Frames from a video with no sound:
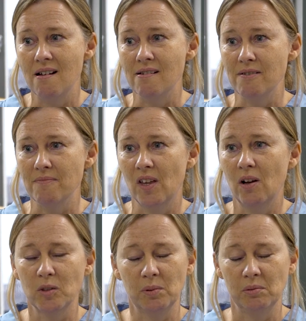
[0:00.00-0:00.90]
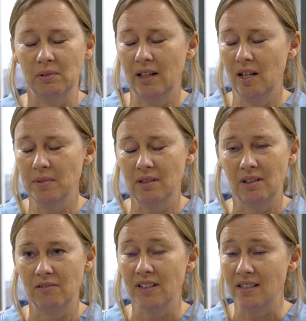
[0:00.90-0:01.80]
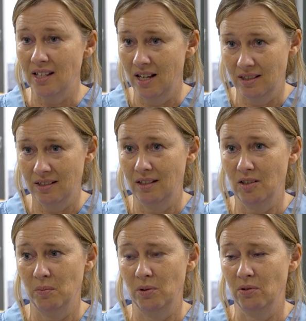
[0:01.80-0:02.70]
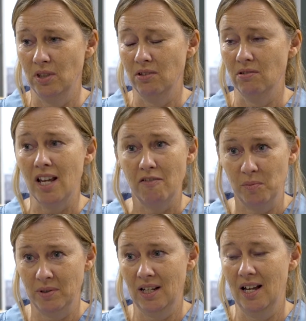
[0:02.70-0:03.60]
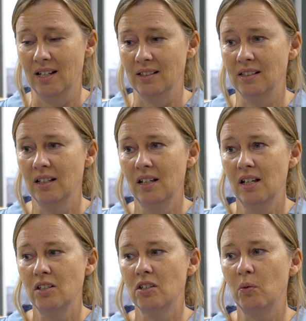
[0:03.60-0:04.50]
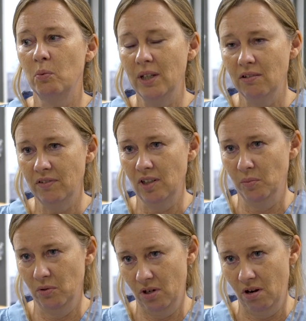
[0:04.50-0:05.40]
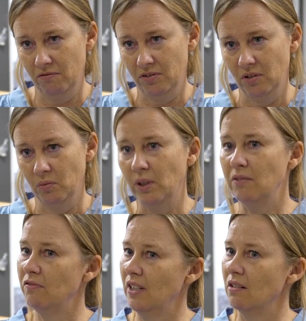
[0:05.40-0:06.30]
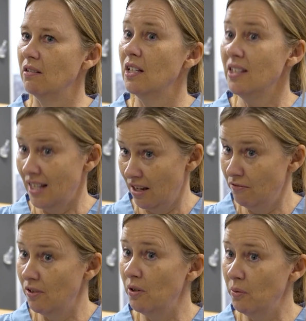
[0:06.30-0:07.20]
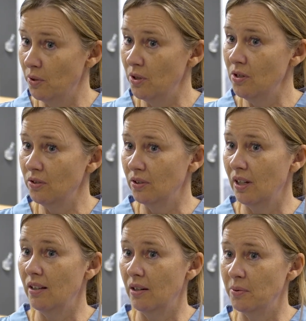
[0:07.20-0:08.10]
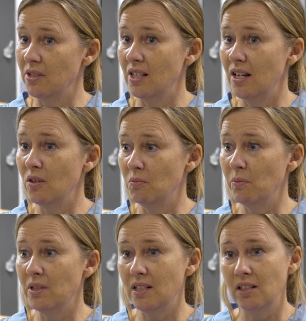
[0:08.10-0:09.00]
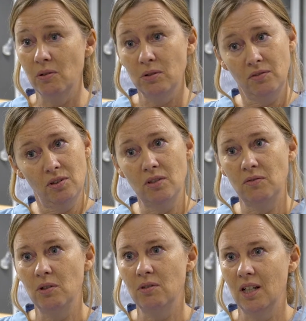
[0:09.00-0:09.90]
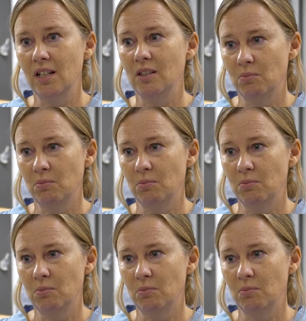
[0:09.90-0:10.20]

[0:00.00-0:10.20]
The hospital are absolutely fantastic supporting us, everybody has. So we feel more confident, we feel safer at work, I would say, than what we did in those first few days.